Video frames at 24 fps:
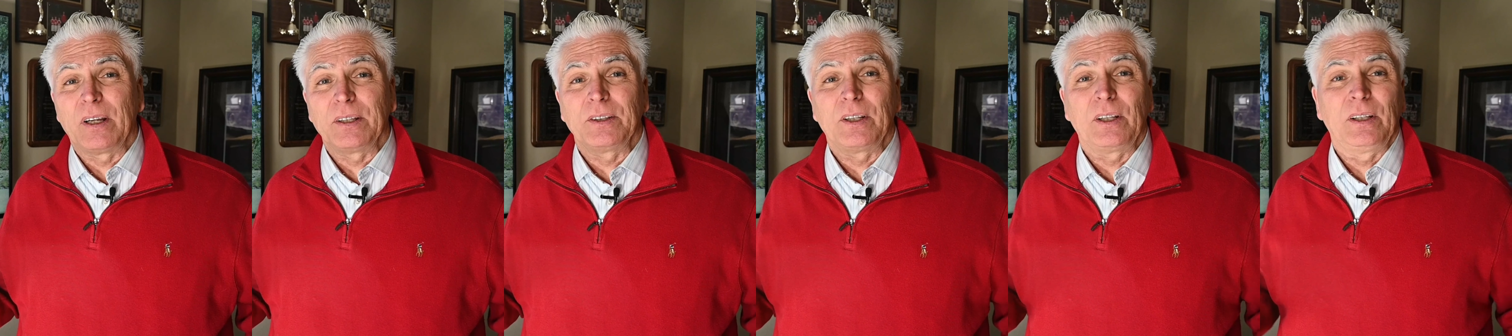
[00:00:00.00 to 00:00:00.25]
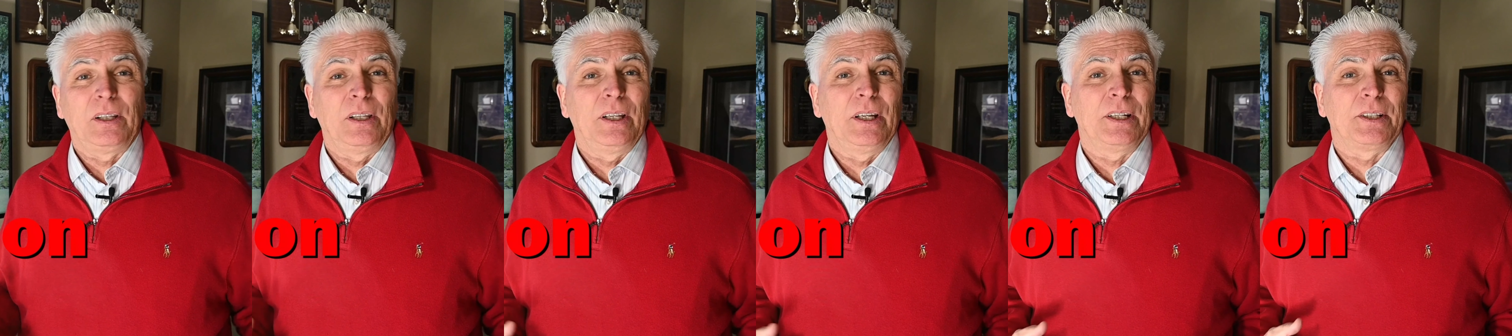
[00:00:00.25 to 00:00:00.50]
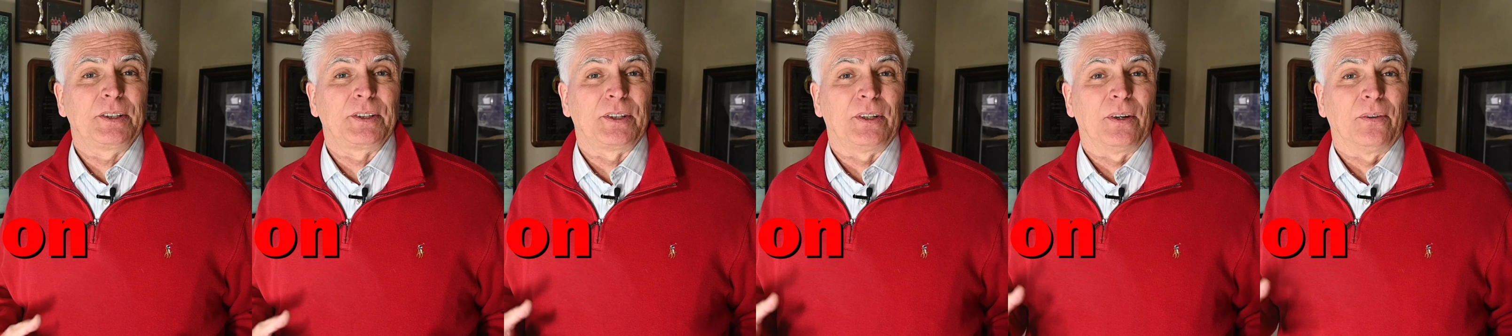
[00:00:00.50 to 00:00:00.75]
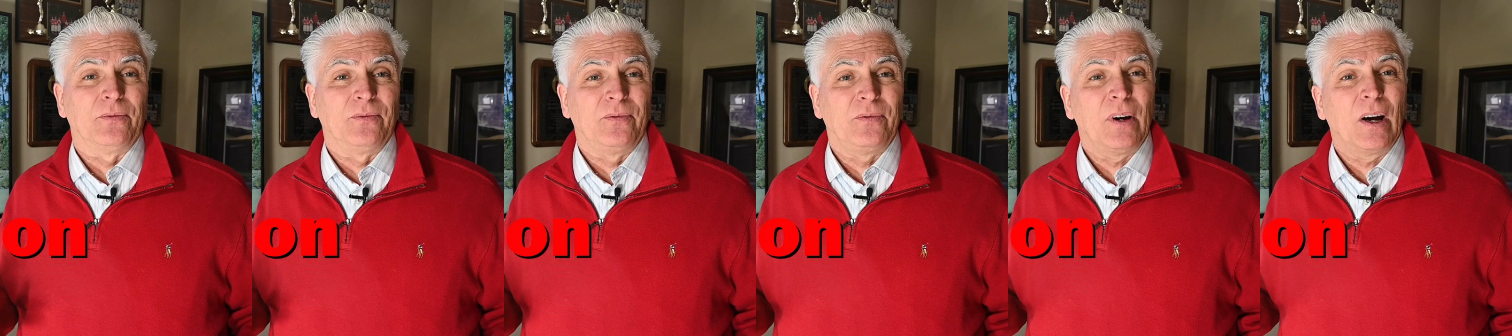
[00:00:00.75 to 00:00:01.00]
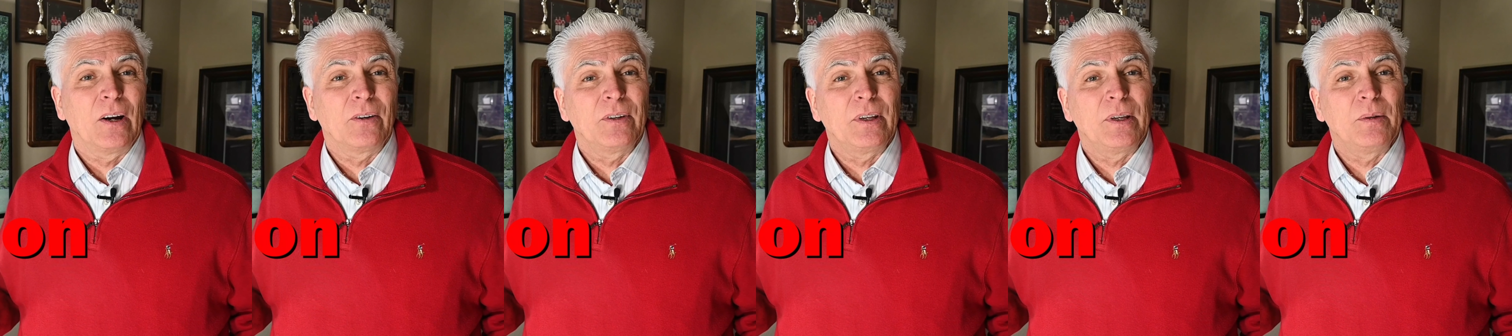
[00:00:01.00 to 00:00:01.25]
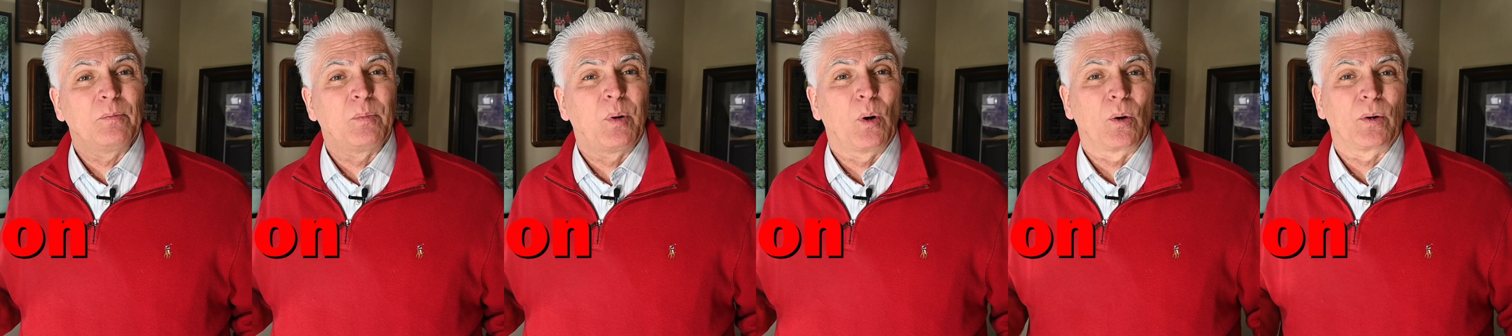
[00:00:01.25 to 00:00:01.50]
on the list of very
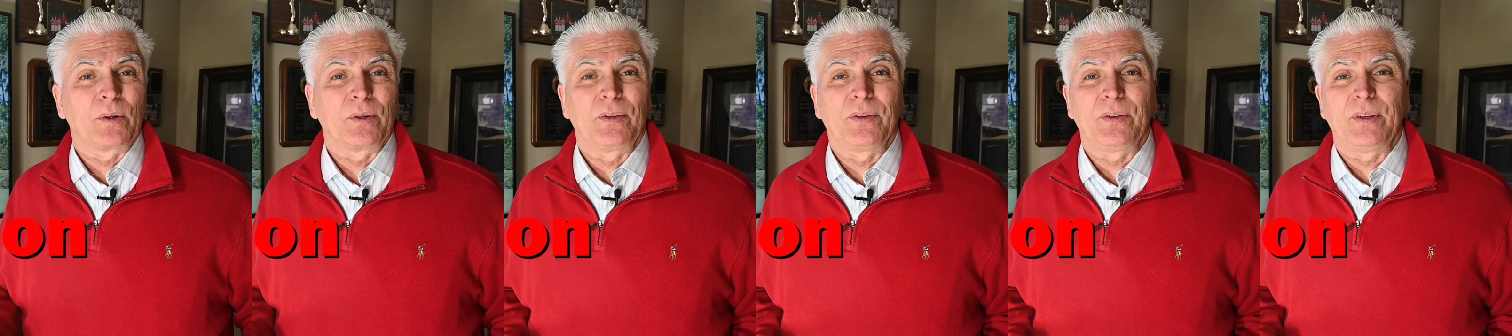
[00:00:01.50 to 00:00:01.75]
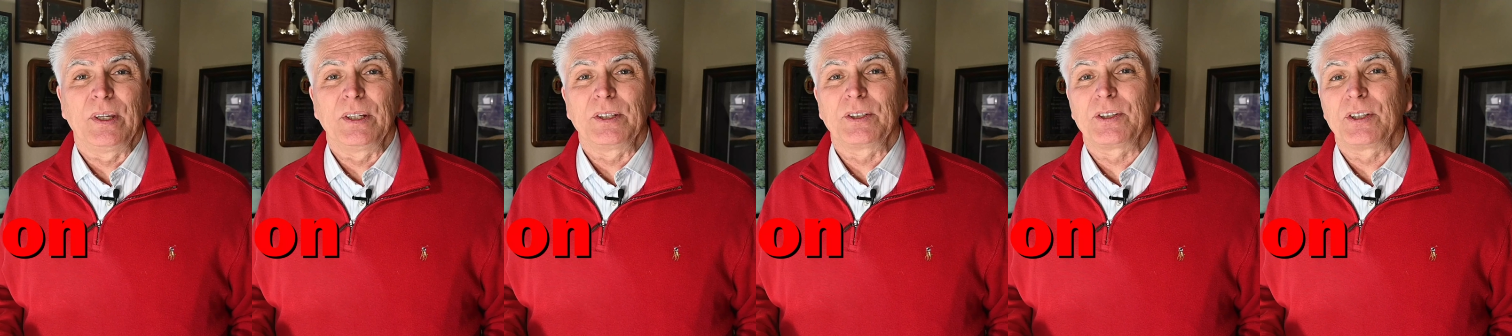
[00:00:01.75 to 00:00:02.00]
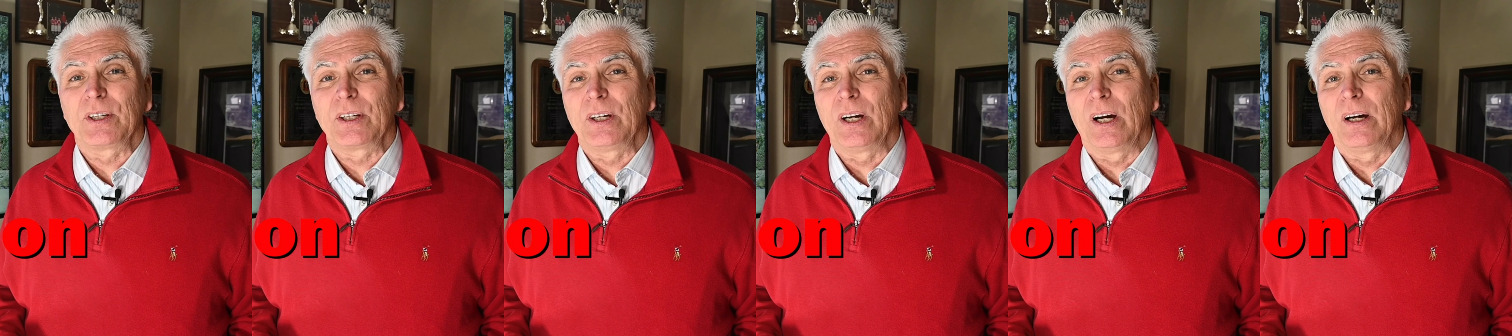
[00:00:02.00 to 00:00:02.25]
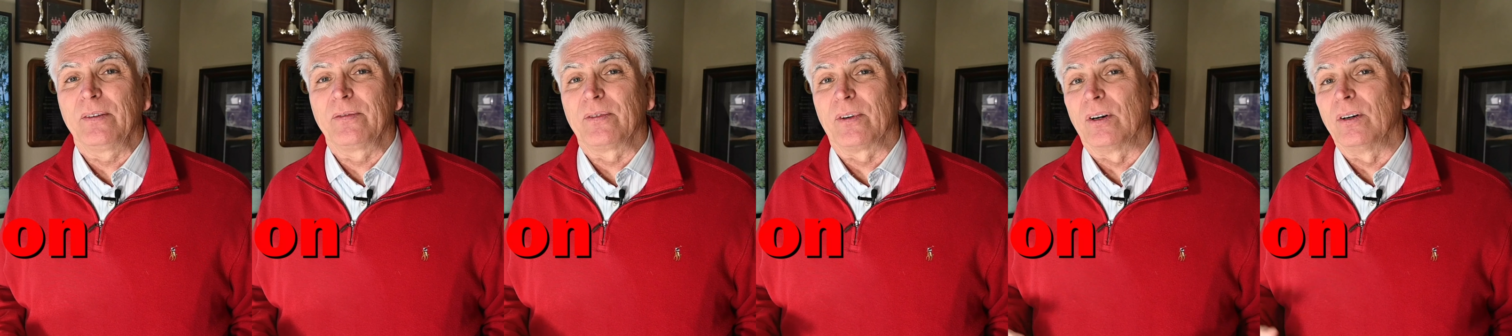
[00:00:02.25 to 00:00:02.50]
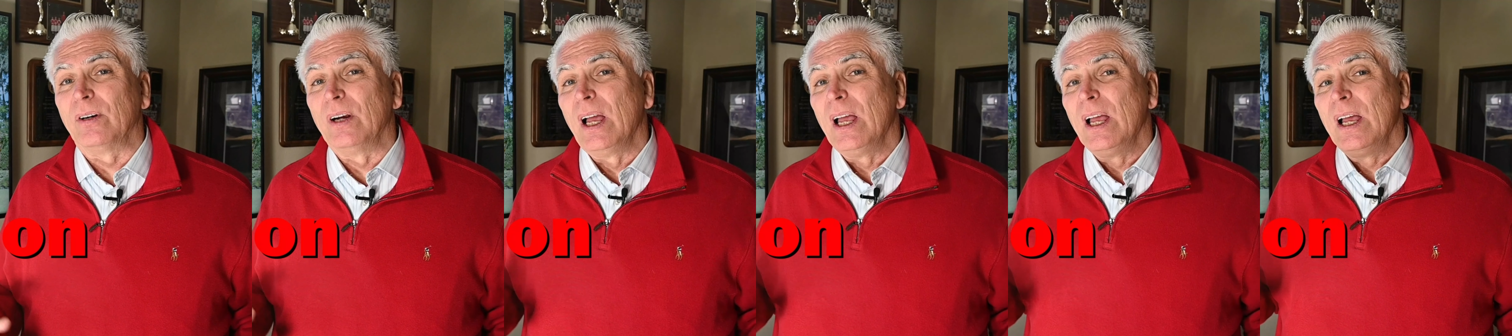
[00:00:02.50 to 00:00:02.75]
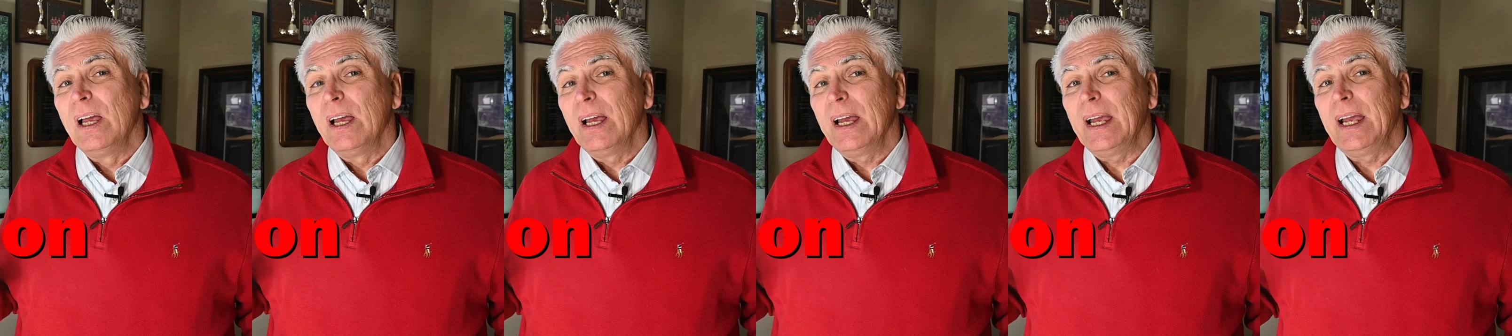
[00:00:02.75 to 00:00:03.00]
important things to cover.
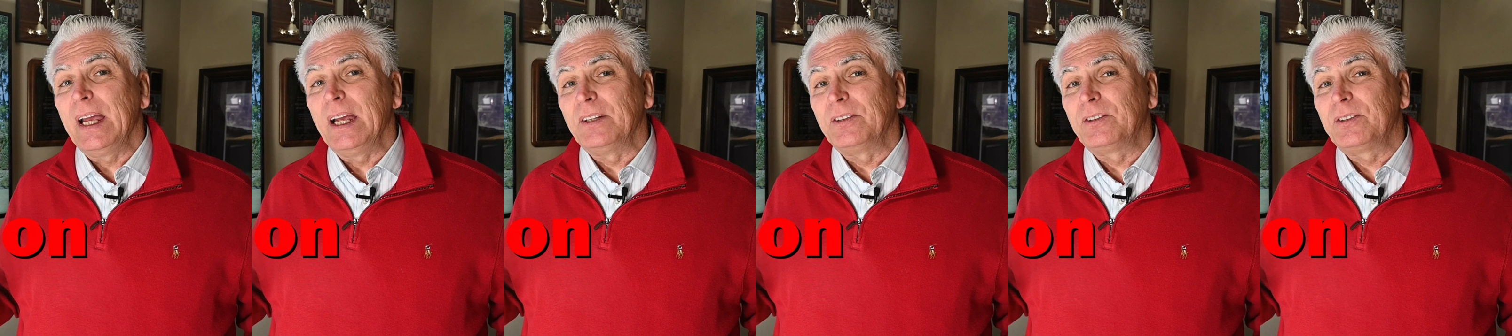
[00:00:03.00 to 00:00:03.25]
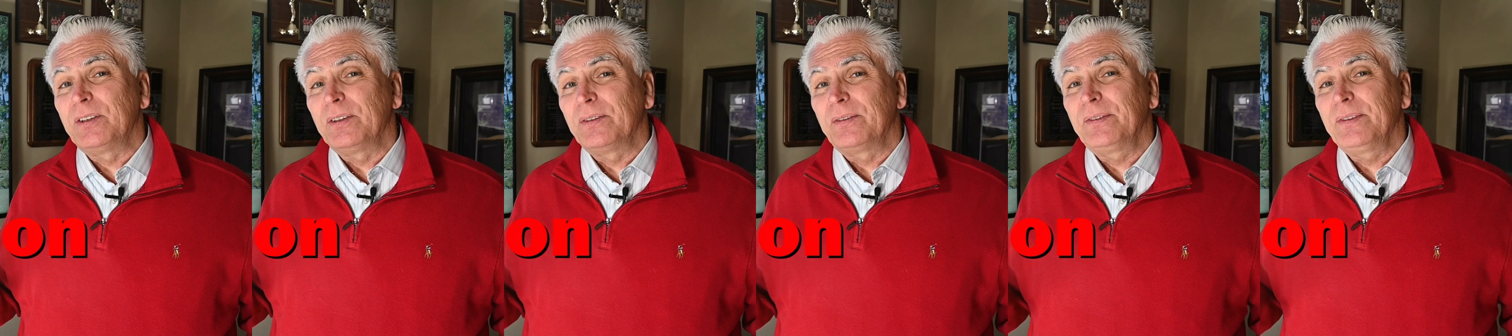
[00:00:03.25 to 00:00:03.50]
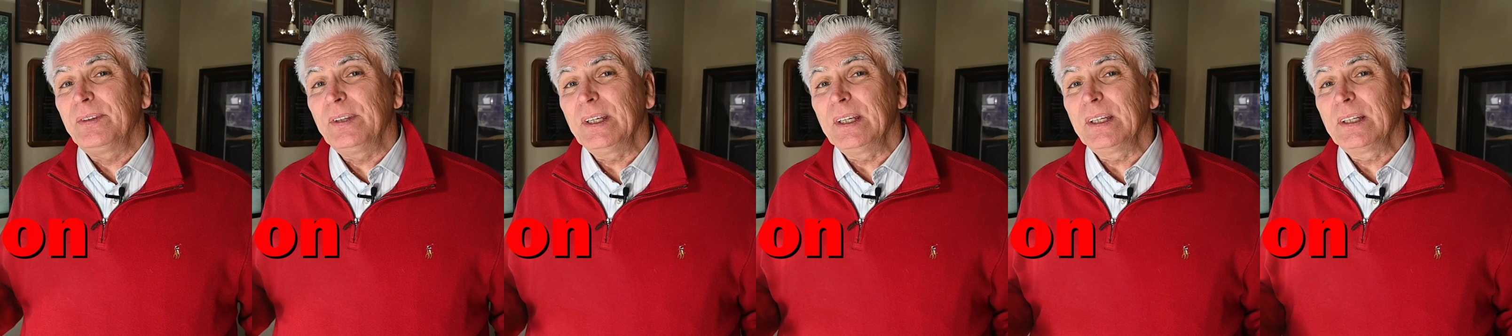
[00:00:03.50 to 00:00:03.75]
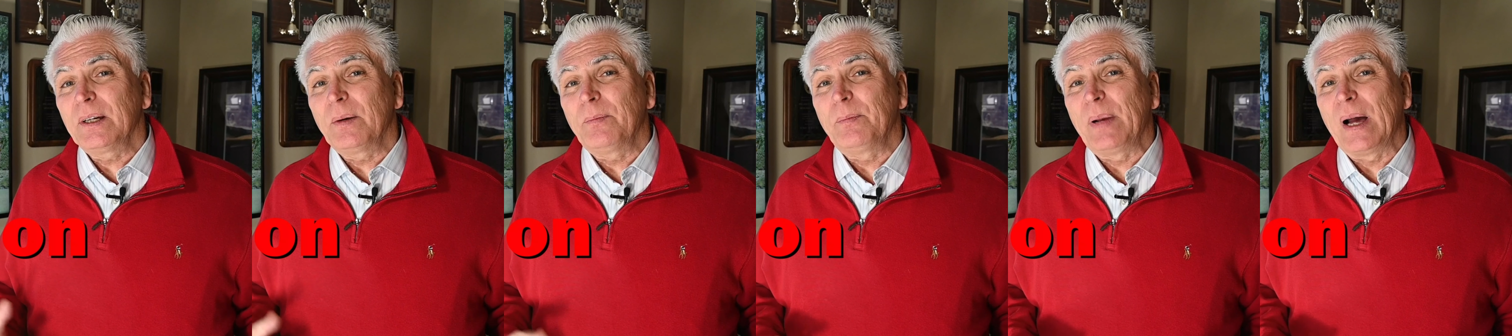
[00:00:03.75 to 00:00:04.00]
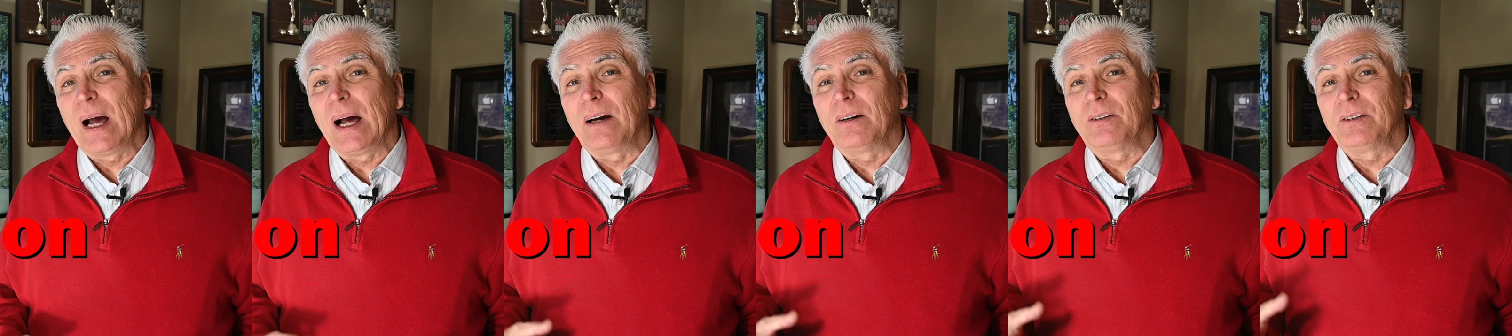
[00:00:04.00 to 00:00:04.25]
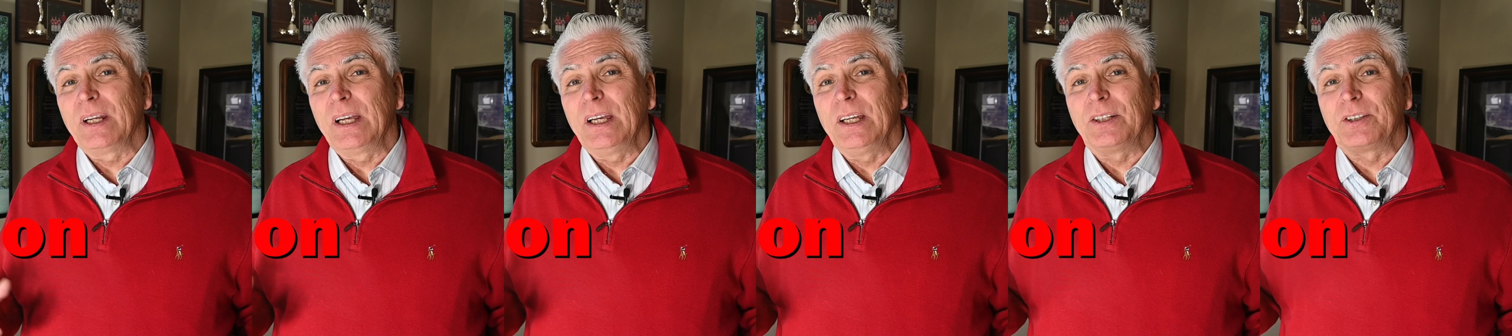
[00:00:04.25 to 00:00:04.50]
And to think
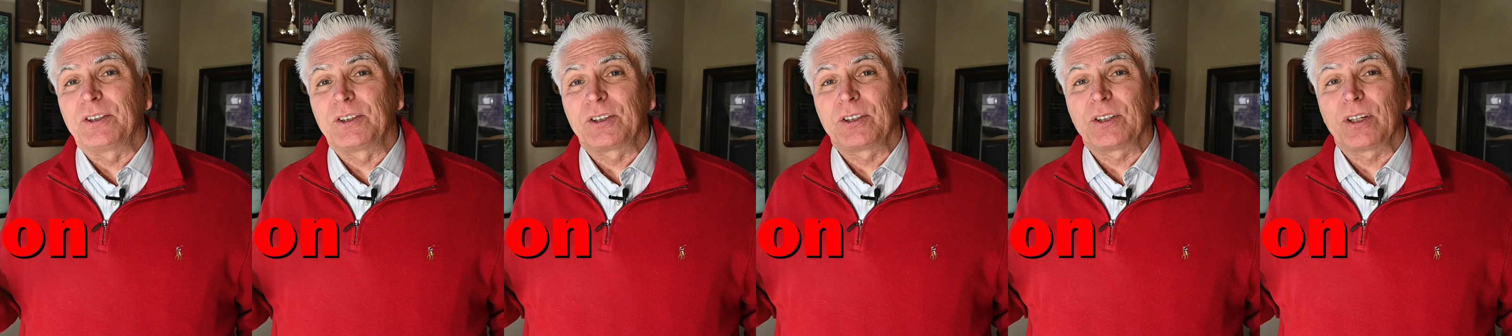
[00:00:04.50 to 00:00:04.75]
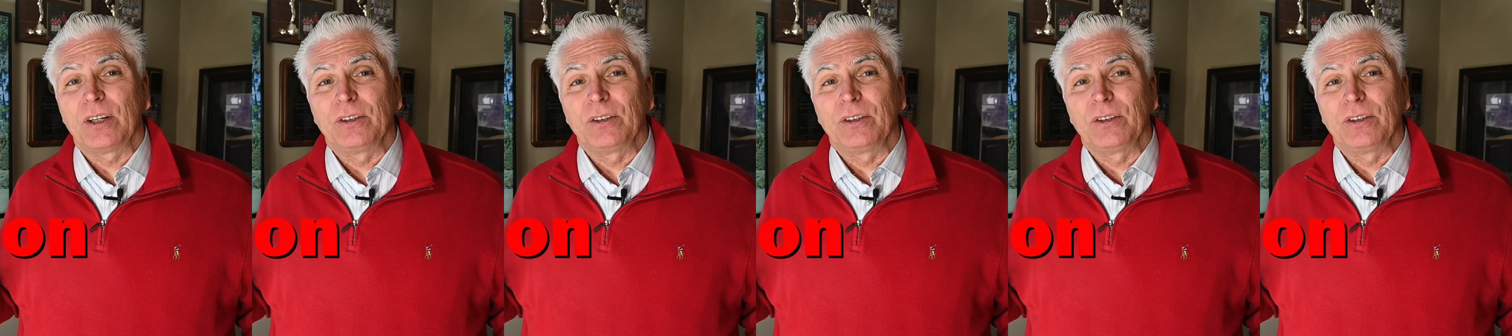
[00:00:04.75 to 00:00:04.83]
about, it's